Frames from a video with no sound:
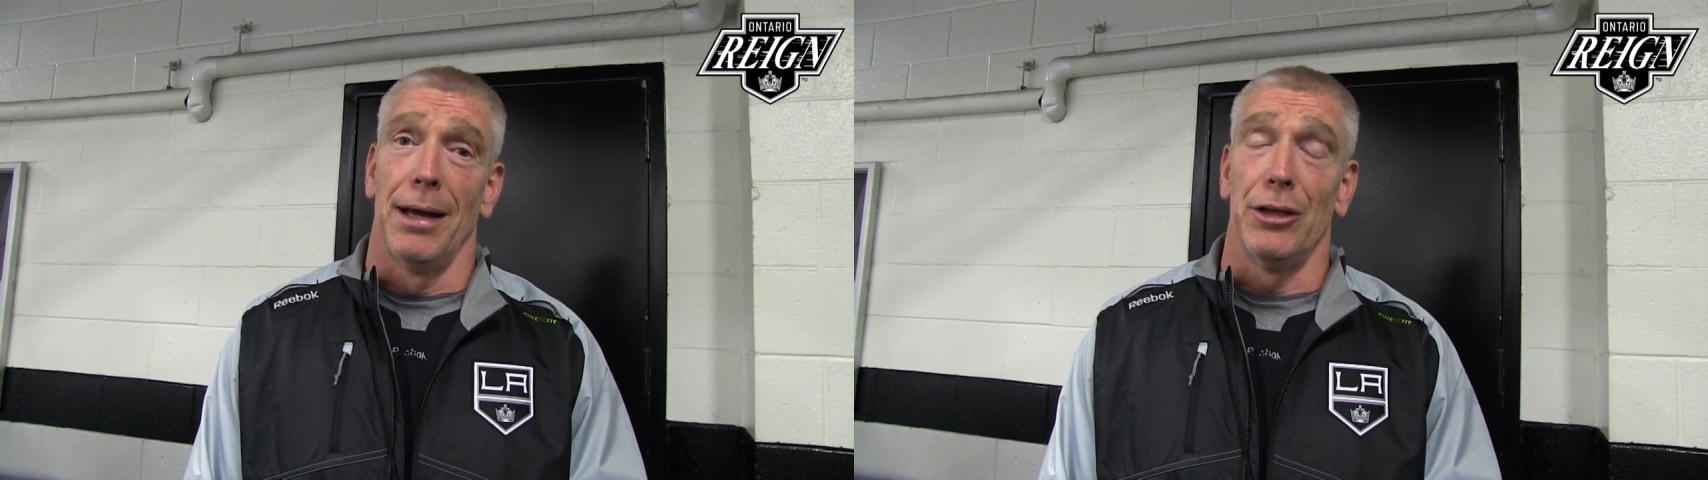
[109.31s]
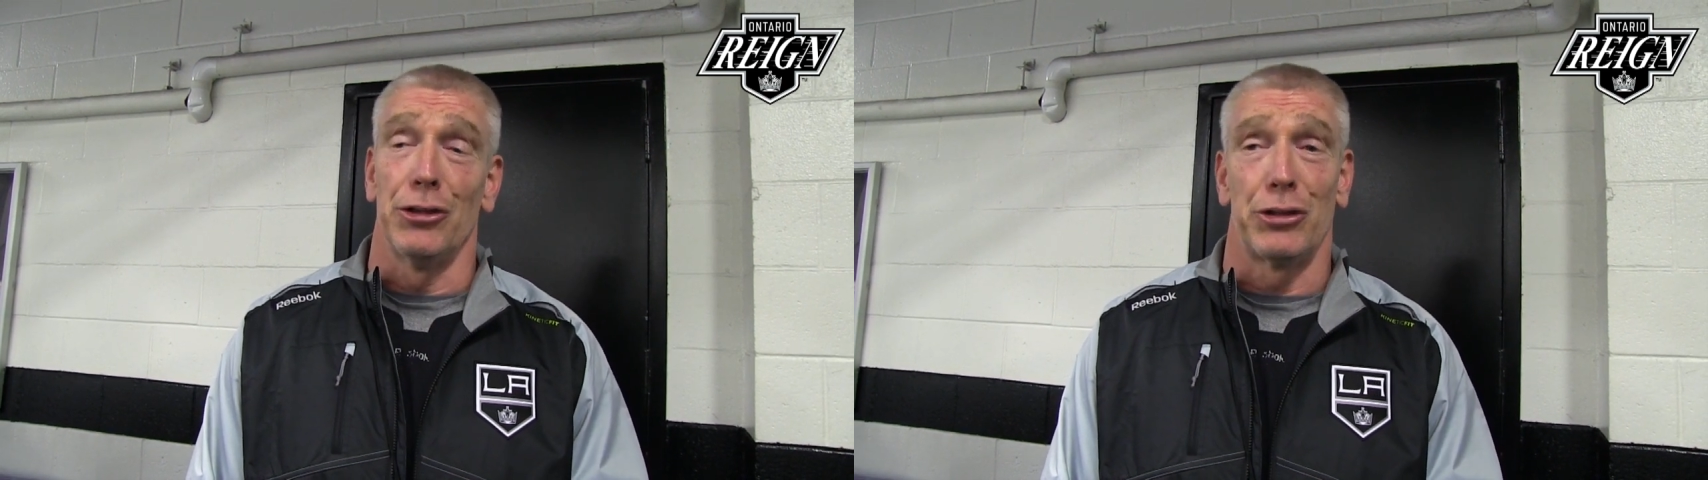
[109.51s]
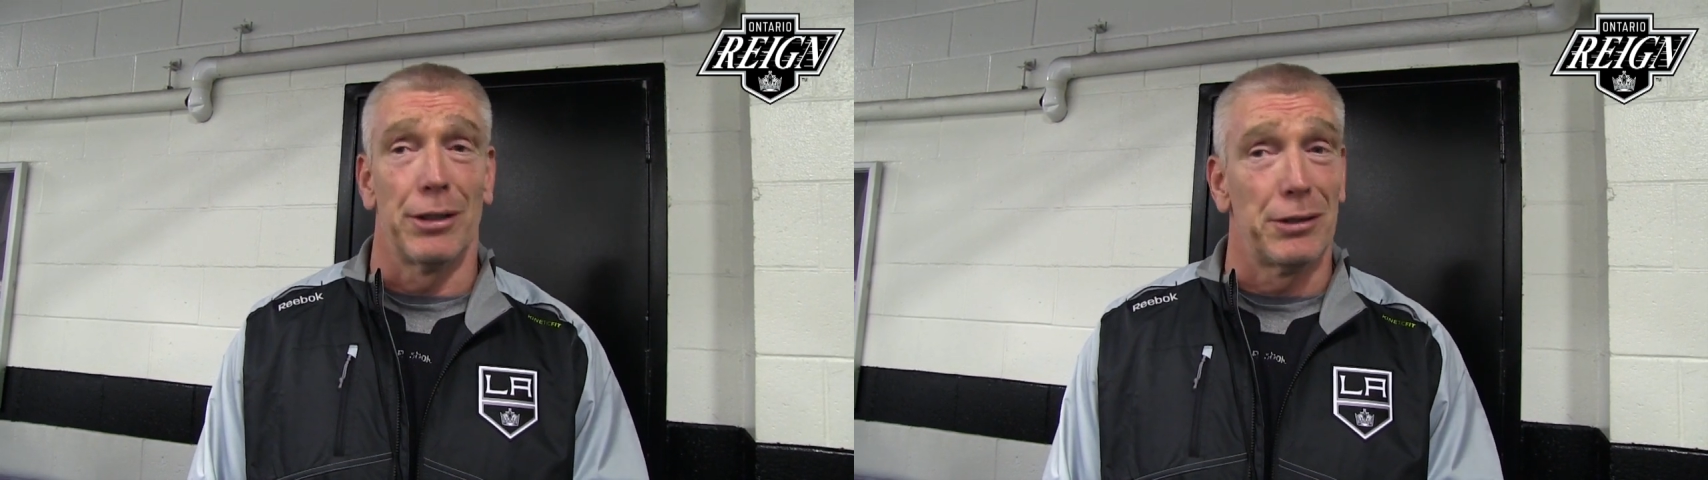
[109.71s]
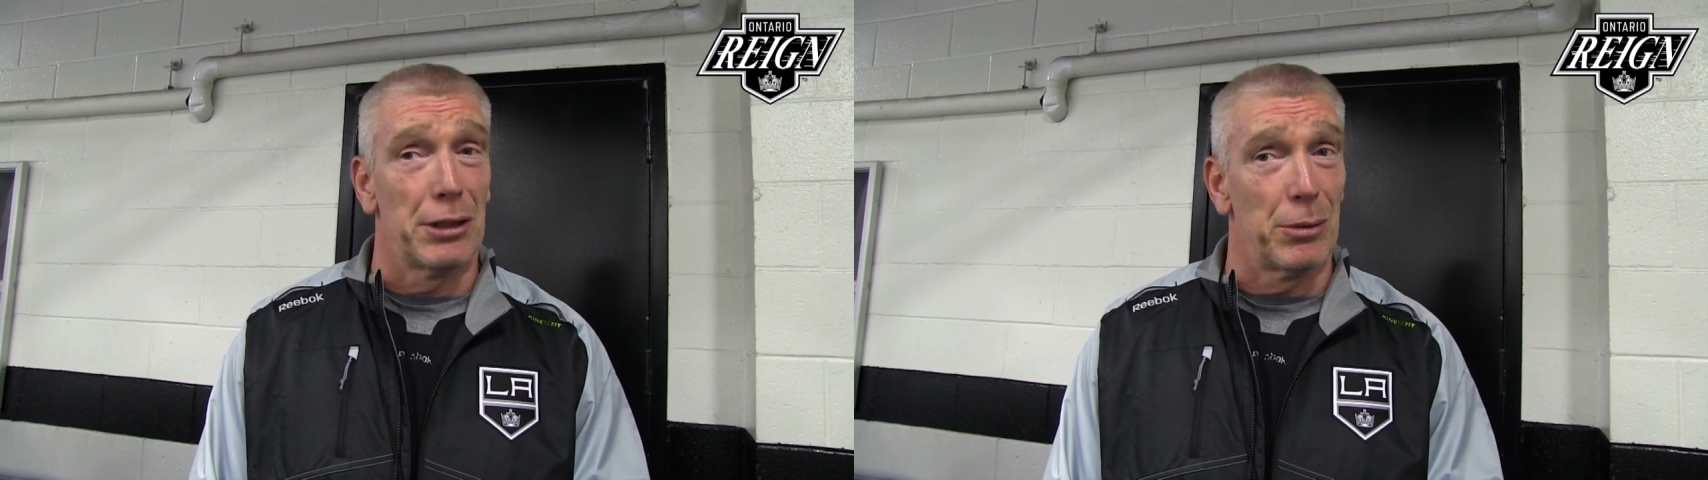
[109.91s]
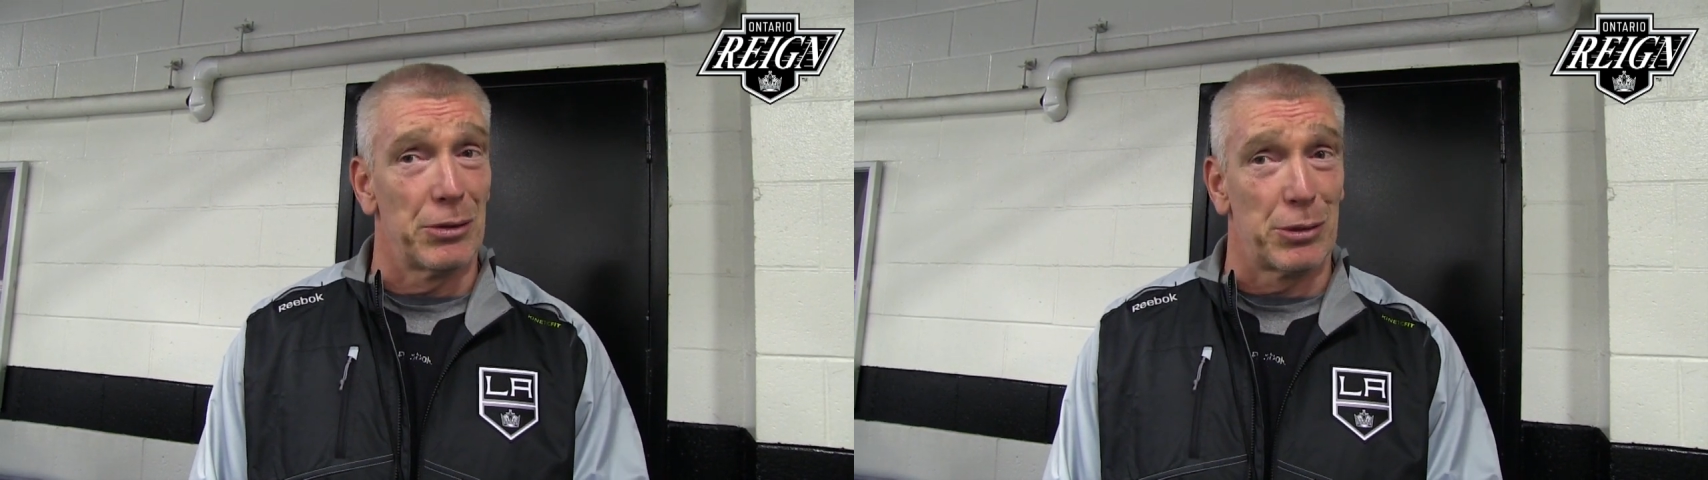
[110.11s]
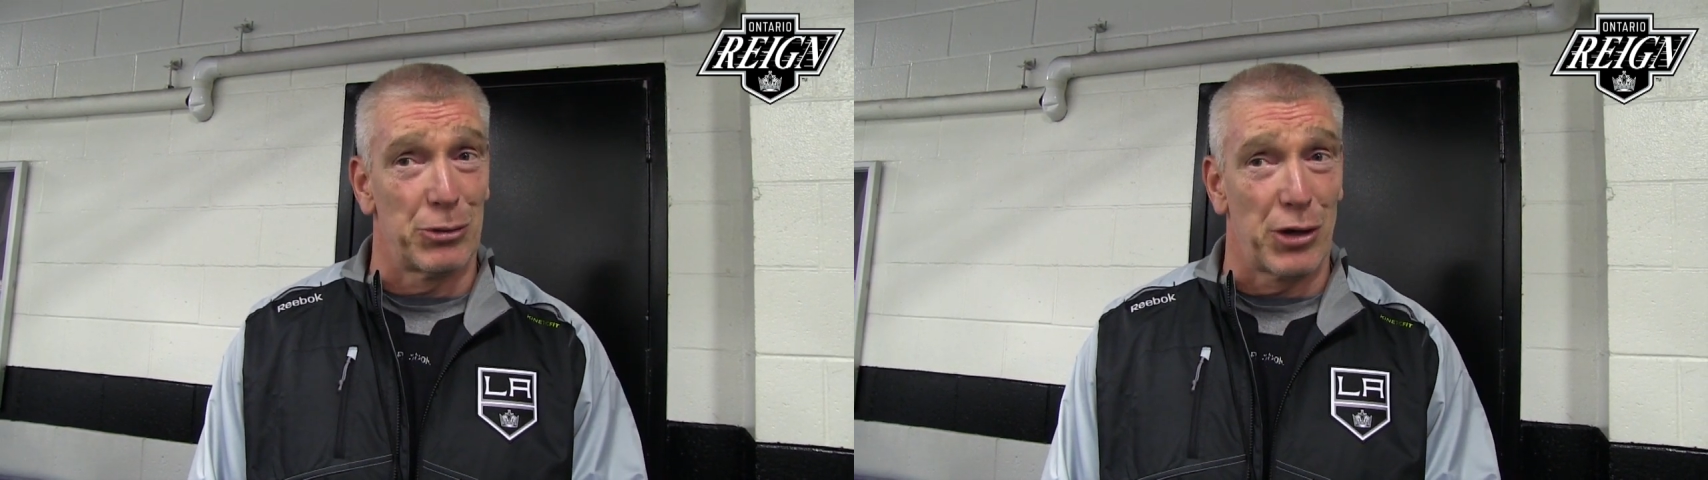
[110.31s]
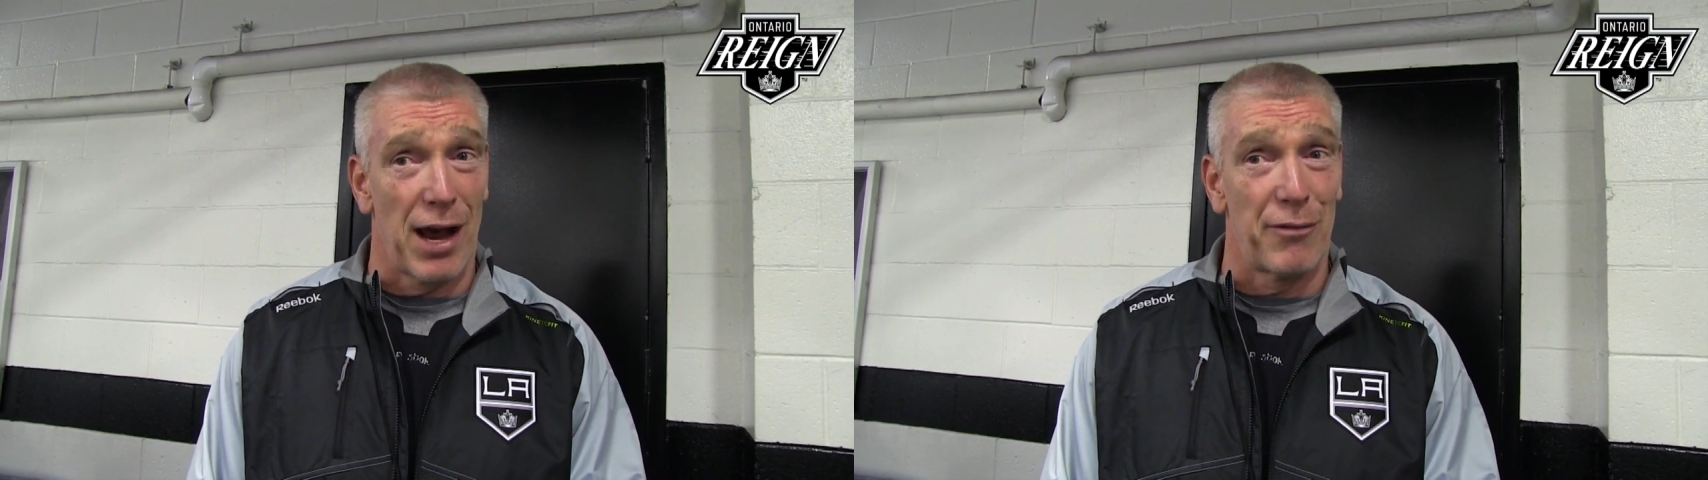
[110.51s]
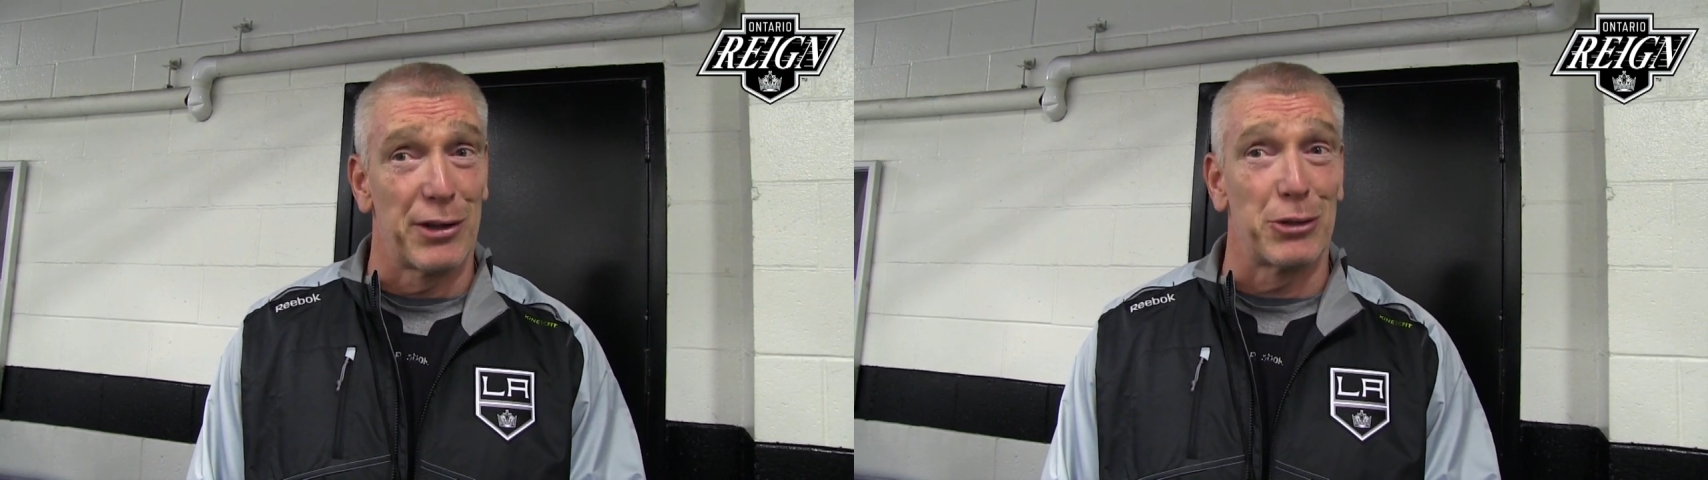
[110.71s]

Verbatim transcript: We're still dealing with some traffic,